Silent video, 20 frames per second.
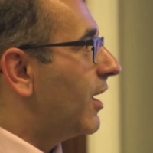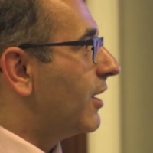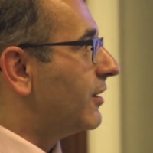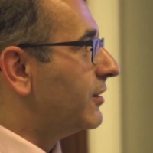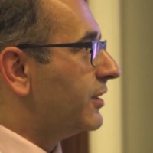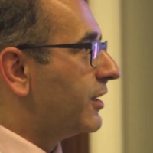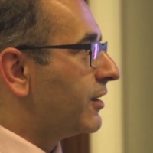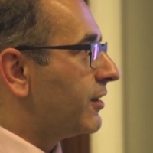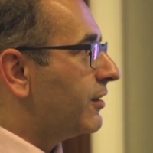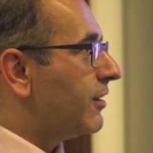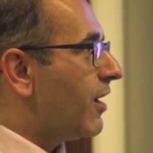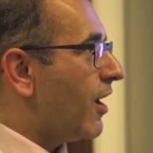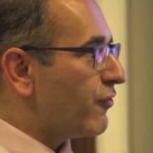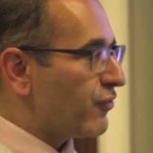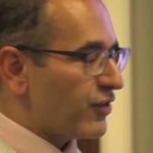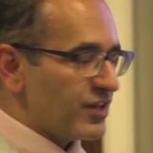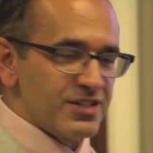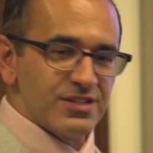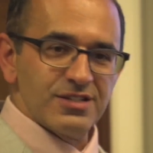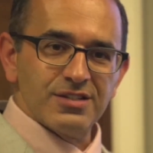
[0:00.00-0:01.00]
a little
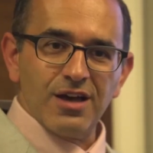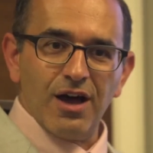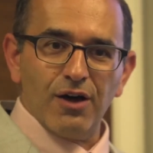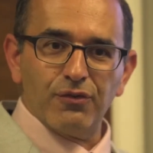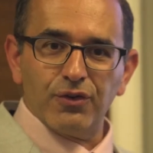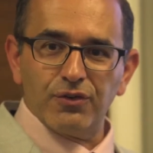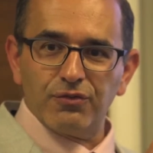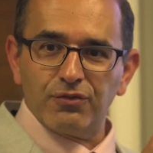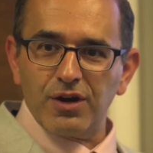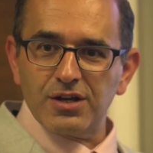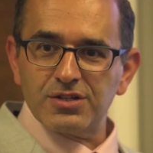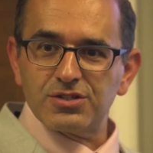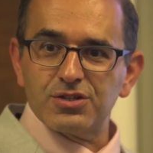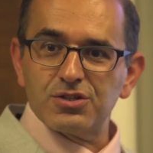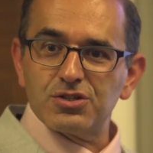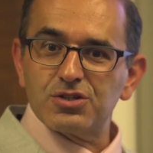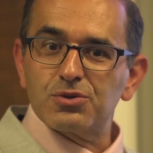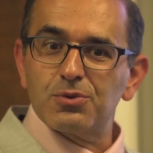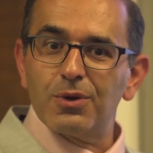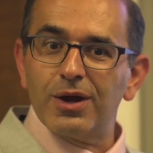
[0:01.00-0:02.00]
office off of
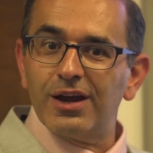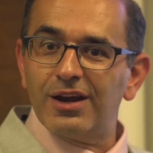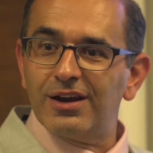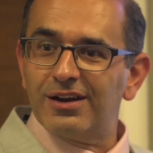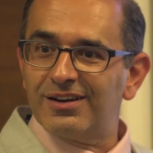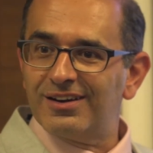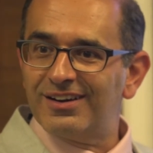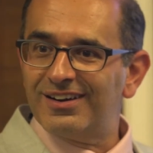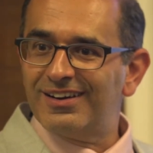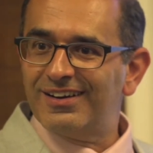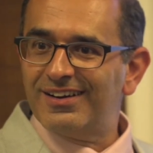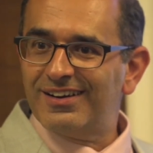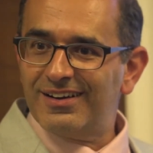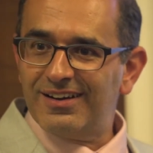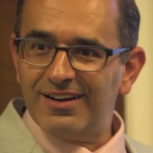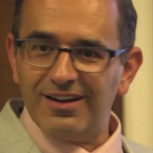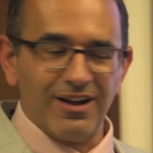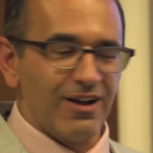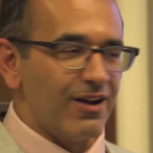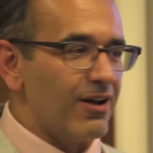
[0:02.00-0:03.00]
Russell Square.
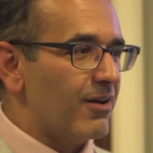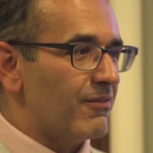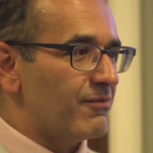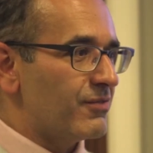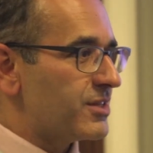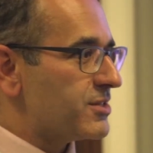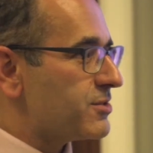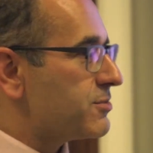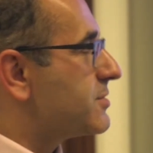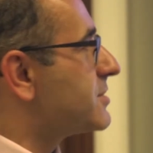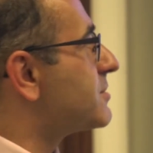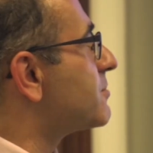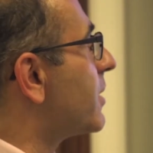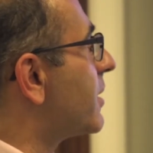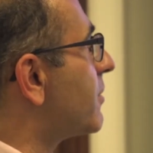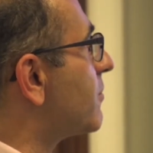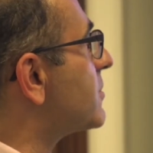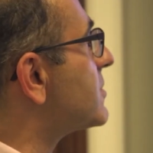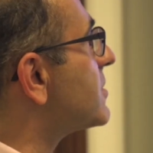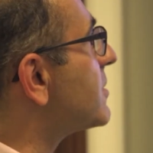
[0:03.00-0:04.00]
This was
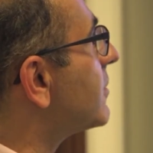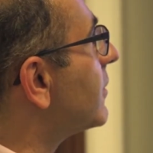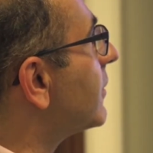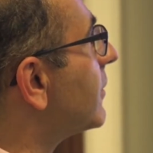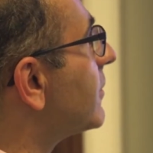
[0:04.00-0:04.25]
when it was a